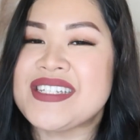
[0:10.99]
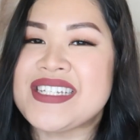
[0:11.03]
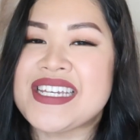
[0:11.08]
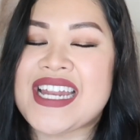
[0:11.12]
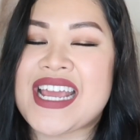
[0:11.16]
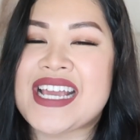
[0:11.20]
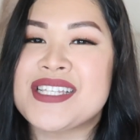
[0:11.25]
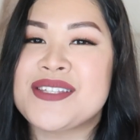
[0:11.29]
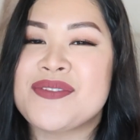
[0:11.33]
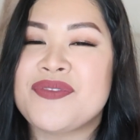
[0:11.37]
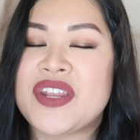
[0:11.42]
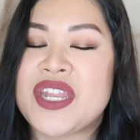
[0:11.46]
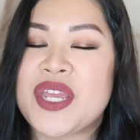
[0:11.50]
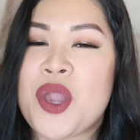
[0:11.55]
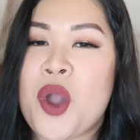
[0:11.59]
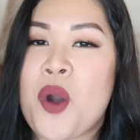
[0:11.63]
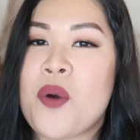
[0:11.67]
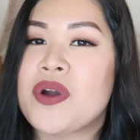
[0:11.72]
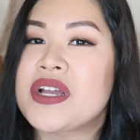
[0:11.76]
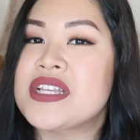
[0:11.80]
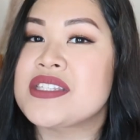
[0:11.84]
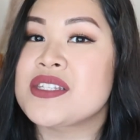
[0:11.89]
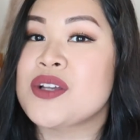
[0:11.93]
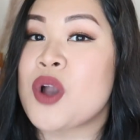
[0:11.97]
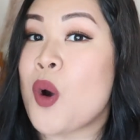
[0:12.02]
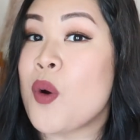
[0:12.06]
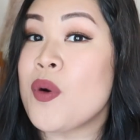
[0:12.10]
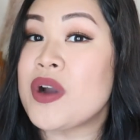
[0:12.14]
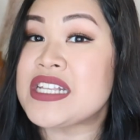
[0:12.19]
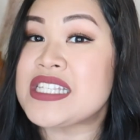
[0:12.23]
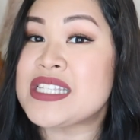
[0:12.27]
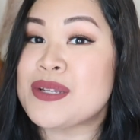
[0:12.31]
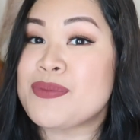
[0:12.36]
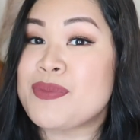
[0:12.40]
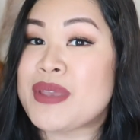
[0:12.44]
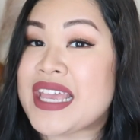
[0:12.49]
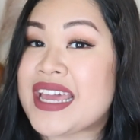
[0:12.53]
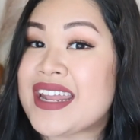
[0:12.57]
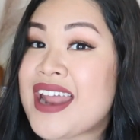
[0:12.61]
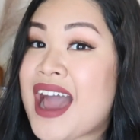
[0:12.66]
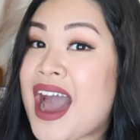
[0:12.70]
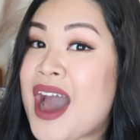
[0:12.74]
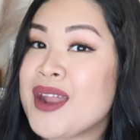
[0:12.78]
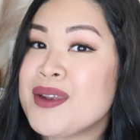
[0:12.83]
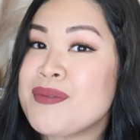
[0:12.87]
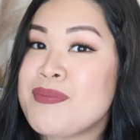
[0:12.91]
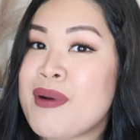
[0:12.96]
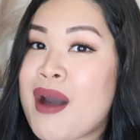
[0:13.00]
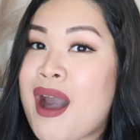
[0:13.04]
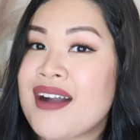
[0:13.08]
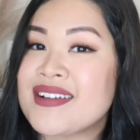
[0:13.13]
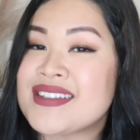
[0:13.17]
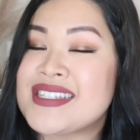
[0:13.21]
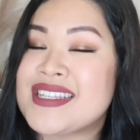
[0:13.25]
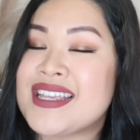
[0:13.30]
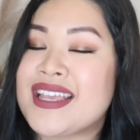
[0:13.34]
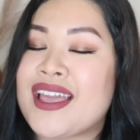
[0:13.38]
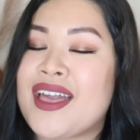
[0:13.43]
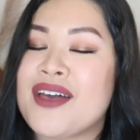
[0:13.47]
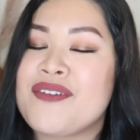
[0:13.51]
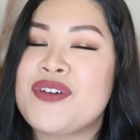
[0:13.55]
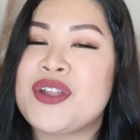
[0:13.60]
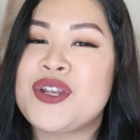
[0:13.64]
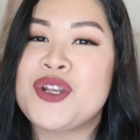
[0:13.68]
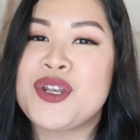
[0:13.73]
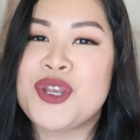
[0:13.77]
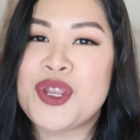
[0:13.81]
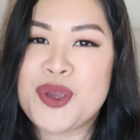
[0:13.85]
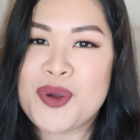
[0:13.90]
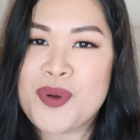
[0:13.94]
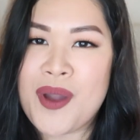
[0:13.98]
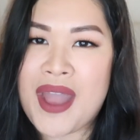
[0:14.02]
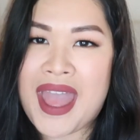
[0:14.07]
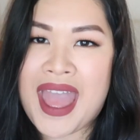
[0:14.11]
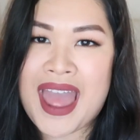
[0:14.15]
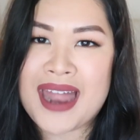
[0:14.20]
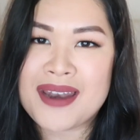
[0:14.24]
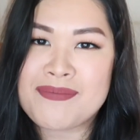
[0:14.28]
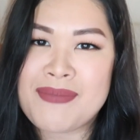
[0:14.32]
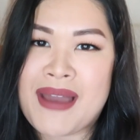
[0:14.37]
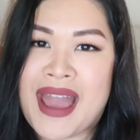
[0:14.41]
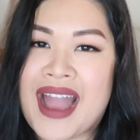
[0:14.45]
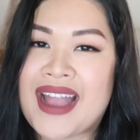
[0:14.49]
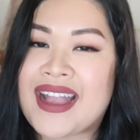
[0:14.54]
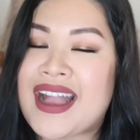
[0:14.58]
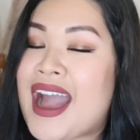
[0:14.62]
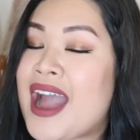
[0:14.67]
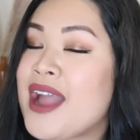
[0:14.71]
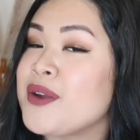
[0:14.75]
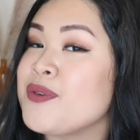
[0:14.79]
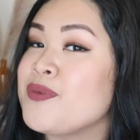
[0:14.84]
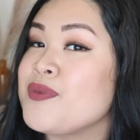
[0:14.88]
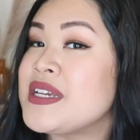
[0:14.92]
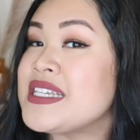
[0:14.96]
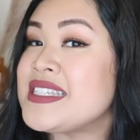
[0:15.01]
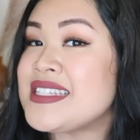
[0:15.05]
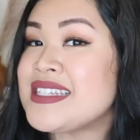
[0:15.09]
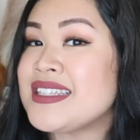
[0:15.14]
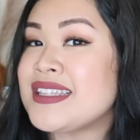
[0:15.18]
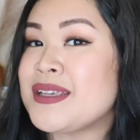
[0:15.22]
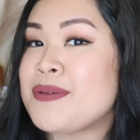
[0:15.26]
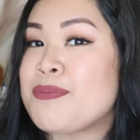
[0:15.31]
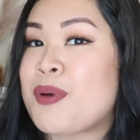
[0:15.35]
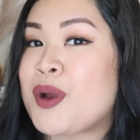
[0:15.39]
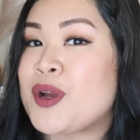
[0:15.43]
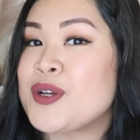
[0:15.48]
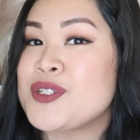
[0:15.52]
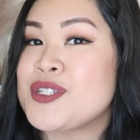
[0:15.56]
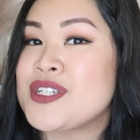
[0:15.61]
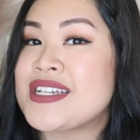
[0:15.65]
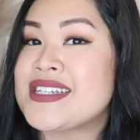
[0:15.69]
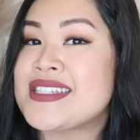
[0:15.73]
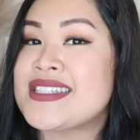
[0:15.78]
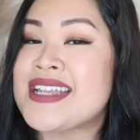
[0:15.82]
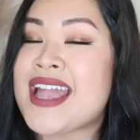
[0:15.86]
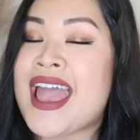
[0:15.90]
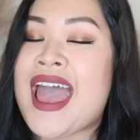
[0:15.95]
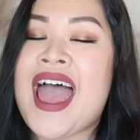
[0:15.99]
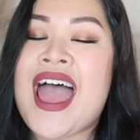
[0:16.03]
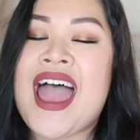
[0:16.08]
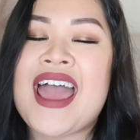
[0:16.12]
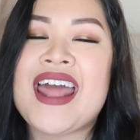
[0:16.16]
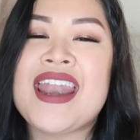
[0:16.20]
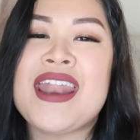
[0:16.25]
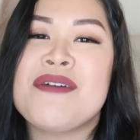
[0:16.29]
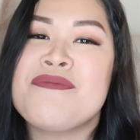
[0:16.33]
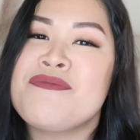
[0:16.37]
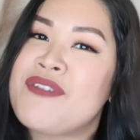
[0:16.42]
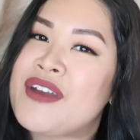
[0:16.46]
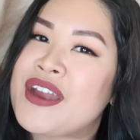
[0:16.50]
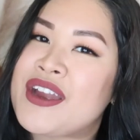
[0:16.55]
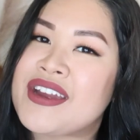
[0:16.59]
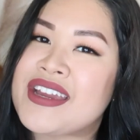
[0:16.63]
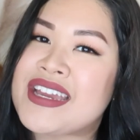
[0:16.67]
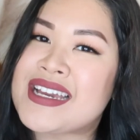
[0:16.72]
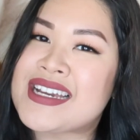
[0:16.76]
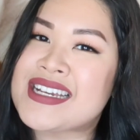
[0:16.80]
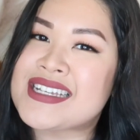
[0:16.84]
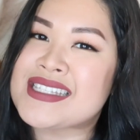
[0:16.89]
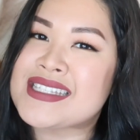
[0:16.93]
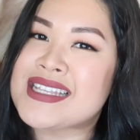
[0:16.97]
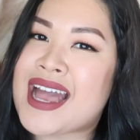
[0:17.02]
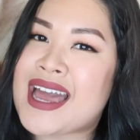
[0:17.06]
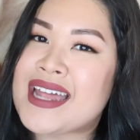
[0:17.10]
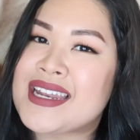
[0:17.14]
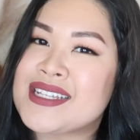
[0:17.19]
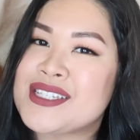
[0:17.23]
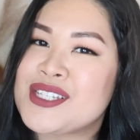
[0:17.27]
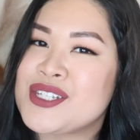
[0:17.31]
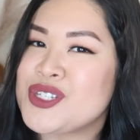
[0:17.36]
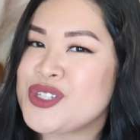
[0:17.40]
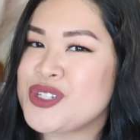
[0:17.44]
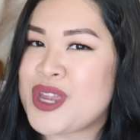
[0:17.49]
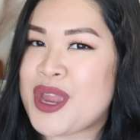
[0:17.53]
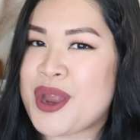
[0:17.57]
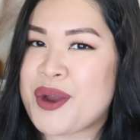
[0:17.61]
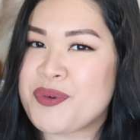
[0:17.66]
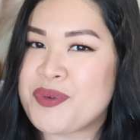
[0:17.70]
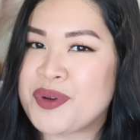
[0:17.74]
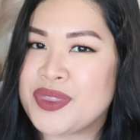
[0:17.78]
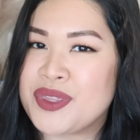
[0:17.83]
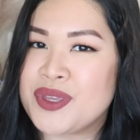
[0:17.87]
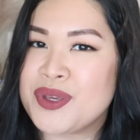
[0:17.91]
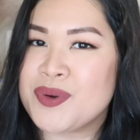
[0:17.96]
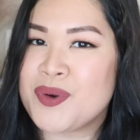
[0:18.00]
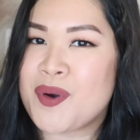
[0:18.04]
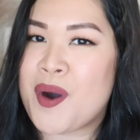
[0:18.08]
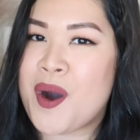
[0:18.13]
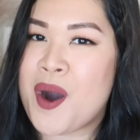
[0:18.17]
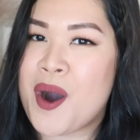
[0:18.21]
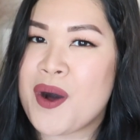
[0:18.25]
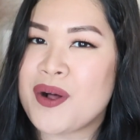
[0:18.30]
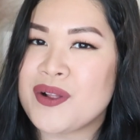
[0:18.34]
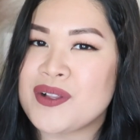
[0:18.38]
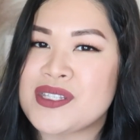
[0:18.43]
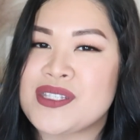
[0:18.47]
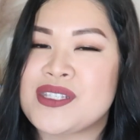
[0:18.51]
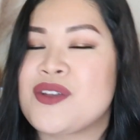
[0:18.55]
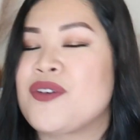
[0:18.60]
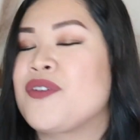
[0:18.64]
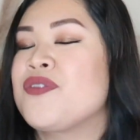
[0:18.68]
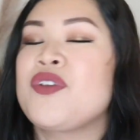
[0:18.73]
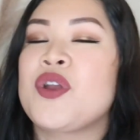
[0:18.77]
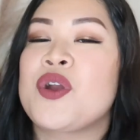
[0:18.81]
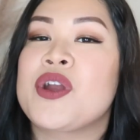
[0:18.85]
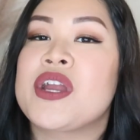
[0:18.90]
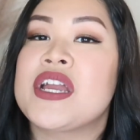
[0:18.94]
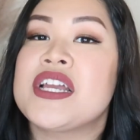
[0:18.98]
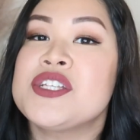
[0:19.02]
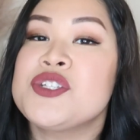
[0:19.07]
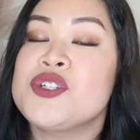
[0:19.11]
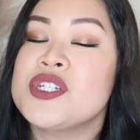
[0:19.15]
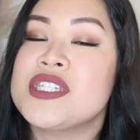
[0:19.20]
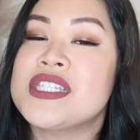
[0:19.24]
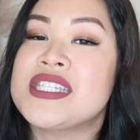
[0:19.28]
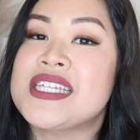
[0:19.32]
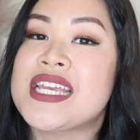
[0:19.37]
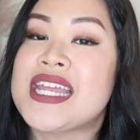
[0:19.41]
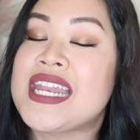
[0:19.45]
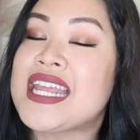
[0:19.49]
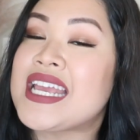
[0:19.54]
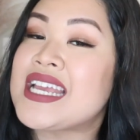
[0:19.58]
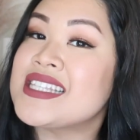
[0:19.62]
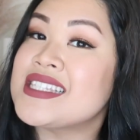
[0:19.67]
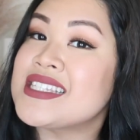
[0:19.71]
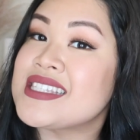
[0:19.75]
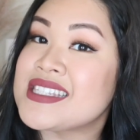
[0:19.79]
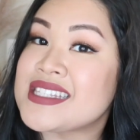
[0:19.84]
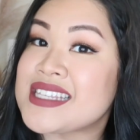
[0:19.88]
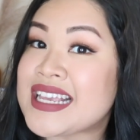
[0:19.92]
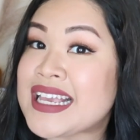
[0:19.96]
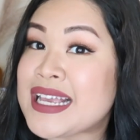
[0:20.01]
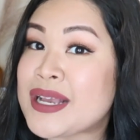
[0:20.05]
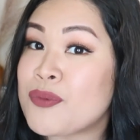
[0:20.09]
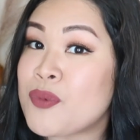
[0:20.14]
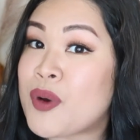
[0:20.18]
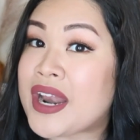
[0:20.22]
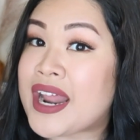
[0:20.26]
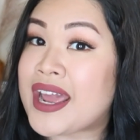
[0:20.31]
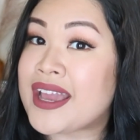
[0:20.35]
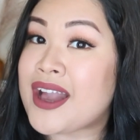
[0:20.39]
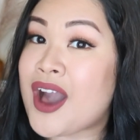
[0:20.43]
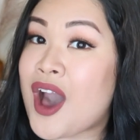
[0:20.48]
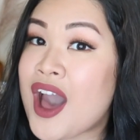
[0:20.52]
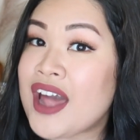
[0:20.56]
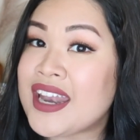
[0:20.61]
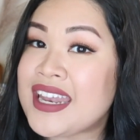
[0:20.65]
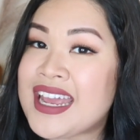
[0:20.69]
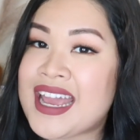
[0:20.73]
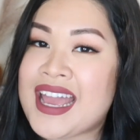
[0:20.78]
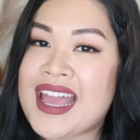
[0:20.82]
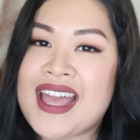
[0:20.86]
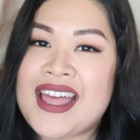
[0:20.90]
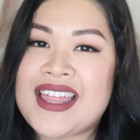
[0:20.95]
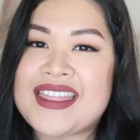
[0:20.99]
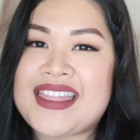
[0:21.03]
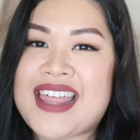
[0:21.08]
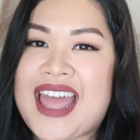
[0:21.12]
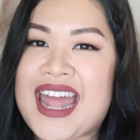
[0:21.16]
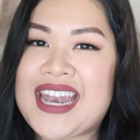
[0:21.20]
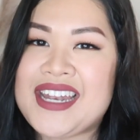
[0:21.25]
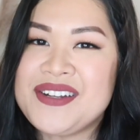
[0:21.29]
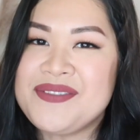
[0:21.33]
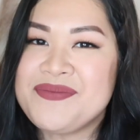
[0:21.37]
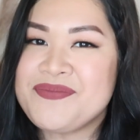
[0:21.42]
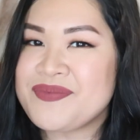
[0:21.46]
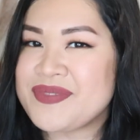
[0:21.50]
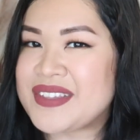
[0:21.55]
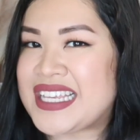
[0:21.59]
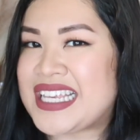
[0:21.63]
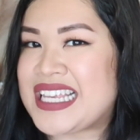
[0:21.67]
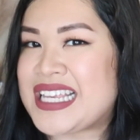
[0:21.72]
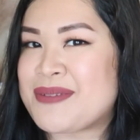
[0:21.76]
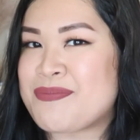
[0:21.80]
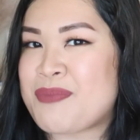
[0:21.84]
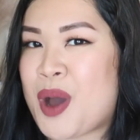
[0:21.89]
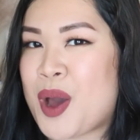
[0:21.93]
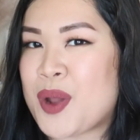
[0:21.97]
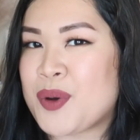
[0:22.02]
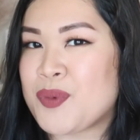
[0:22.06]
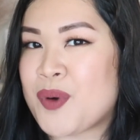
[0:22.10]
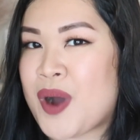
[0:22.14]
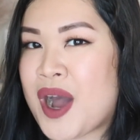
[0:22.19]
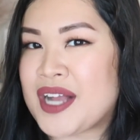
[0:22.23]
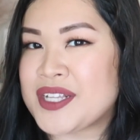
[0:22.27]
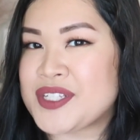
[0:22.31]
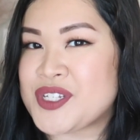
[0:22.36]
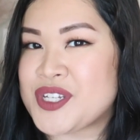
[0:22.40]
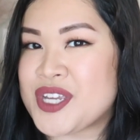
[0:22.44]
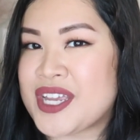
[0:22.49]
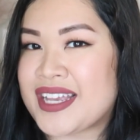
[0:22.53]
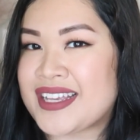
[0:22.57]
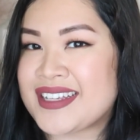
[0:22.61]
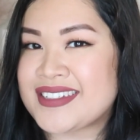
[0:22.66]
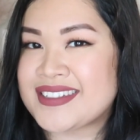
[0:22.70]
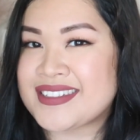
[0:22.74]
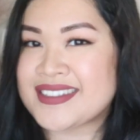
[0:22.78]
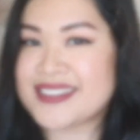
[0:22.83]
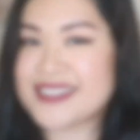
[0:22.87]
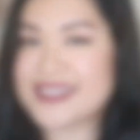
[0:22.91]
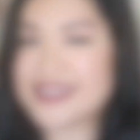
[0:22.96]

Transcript: Today's video is going to be an unboxing of a new handbag I recently purchased and I'm very excited to share it with you all. So if you're interested in seeing what I got, then keep on watching.